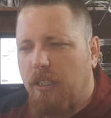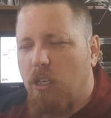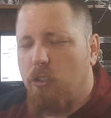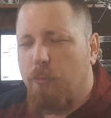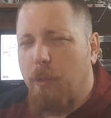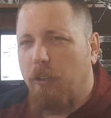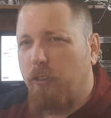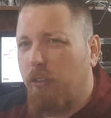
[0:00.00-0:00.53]

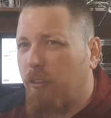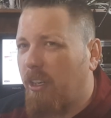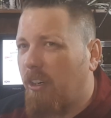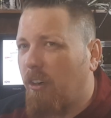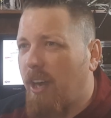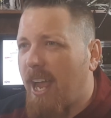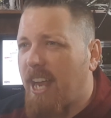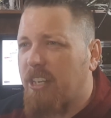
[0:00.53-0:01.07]
Ghostbusters
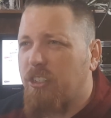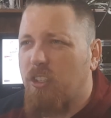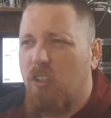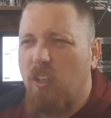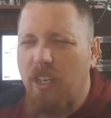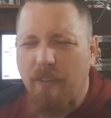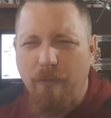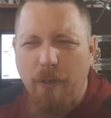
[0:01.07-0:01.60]

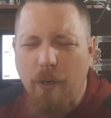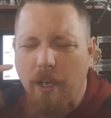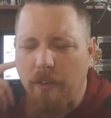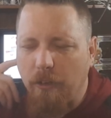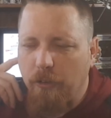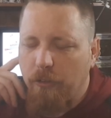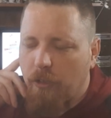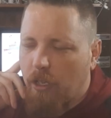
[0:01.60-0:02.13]
International and a few
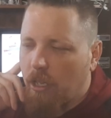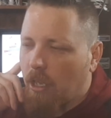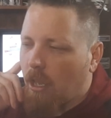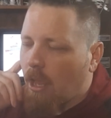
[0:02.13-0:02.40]
others.